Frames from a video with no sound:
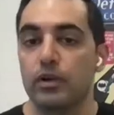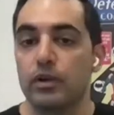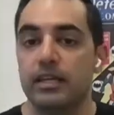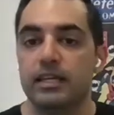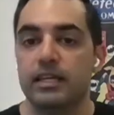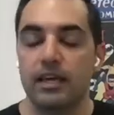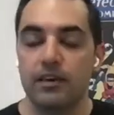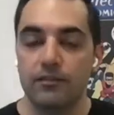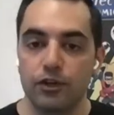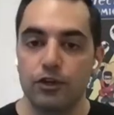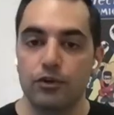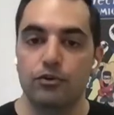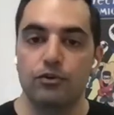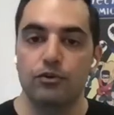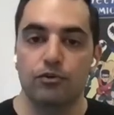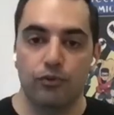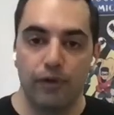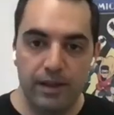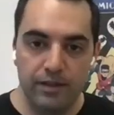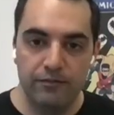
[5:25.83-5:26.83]
We give
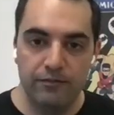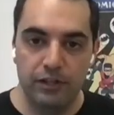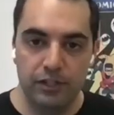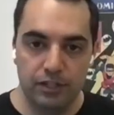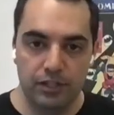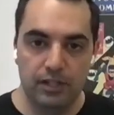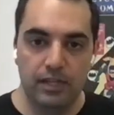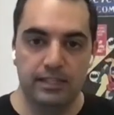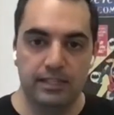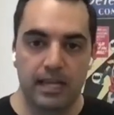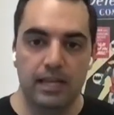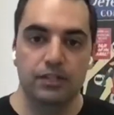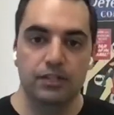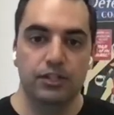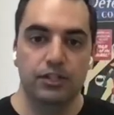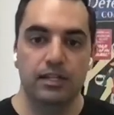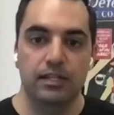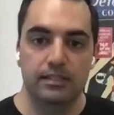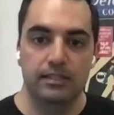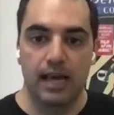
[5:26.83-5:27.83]
you great
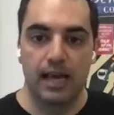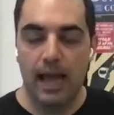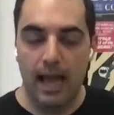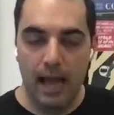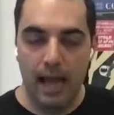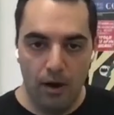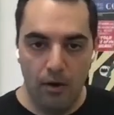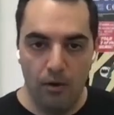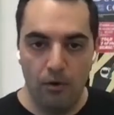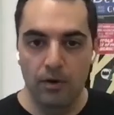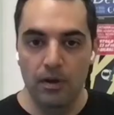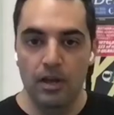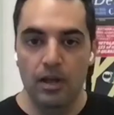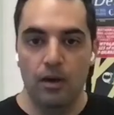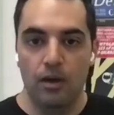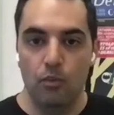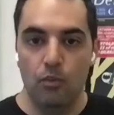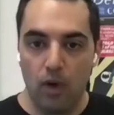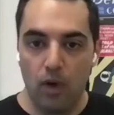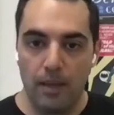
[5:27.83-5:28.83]
visualization into how
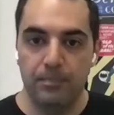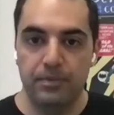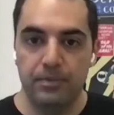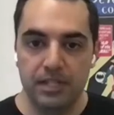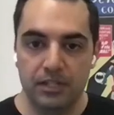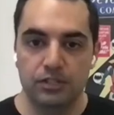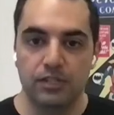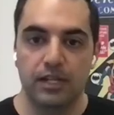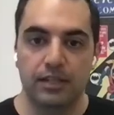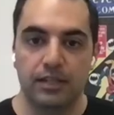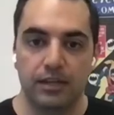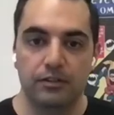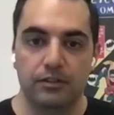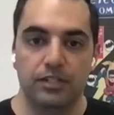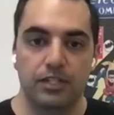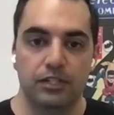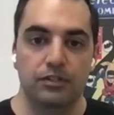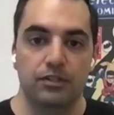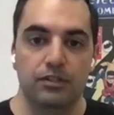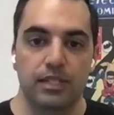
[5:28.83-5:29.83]
and where potentially
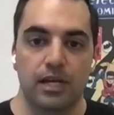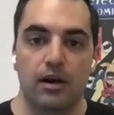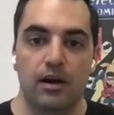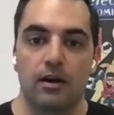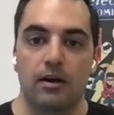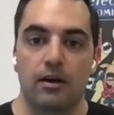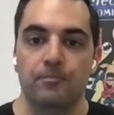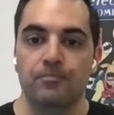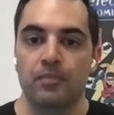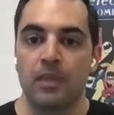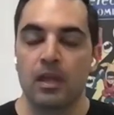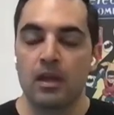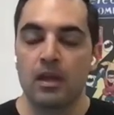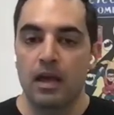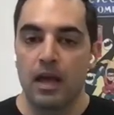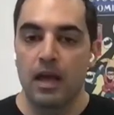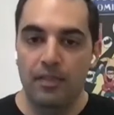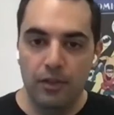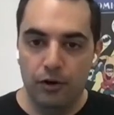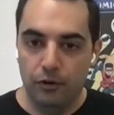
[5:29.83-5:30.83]
those issues are,
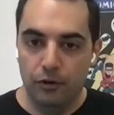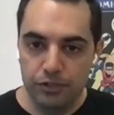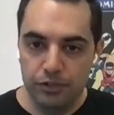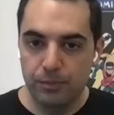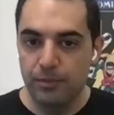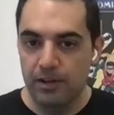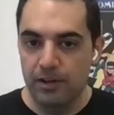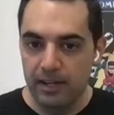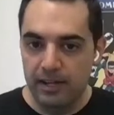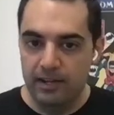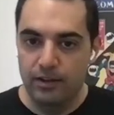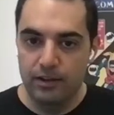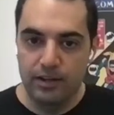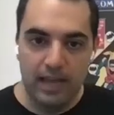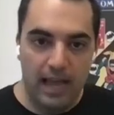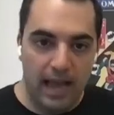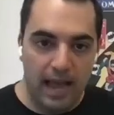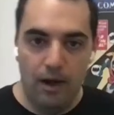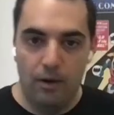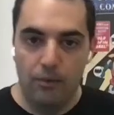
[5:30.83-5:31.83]
and then ultimately
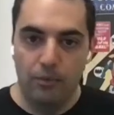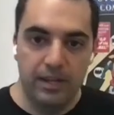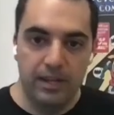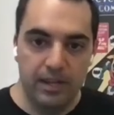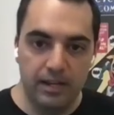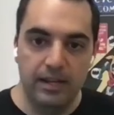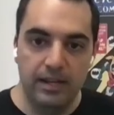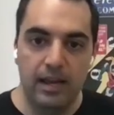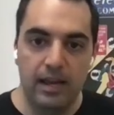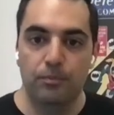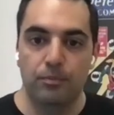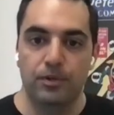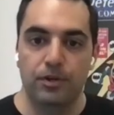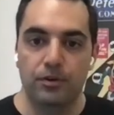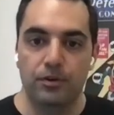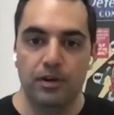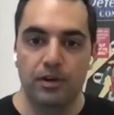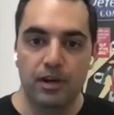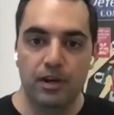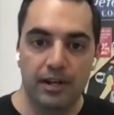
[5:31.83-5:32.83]
look at how we can
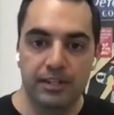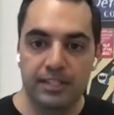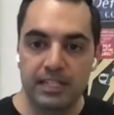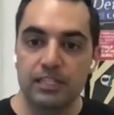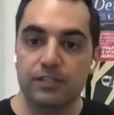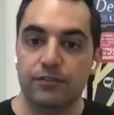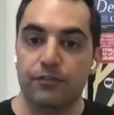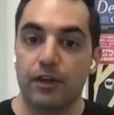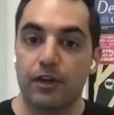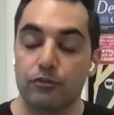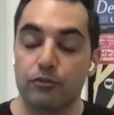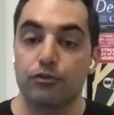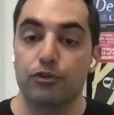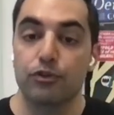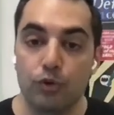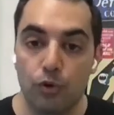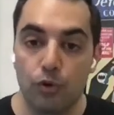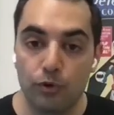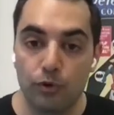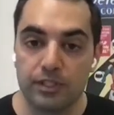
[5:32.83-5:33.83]
help you identify the
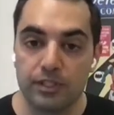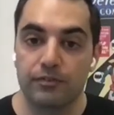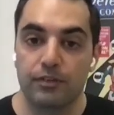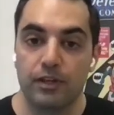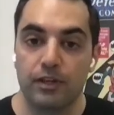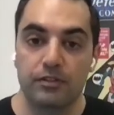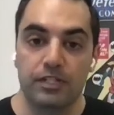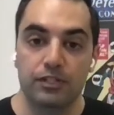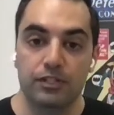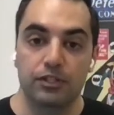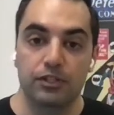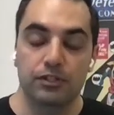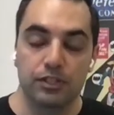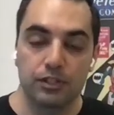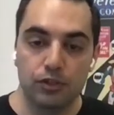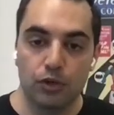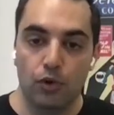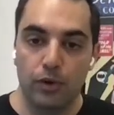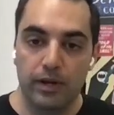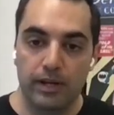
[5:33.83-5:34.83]
root cause of those
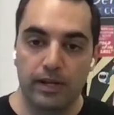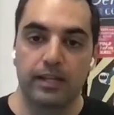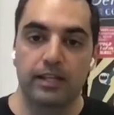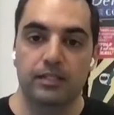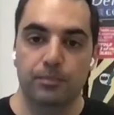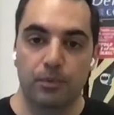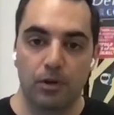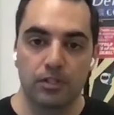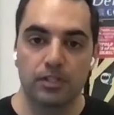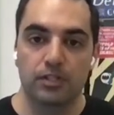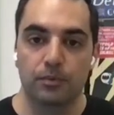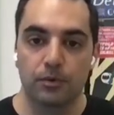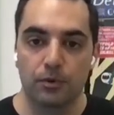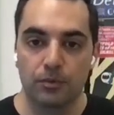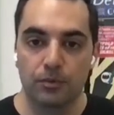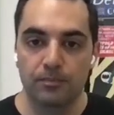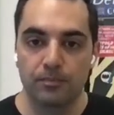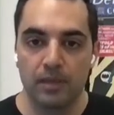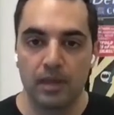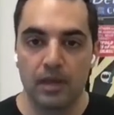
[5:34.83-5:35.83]
issues as quickly as
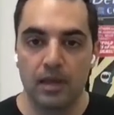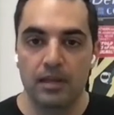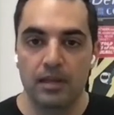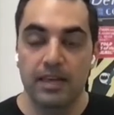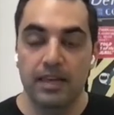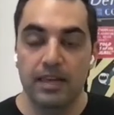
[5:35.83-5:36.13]
possible.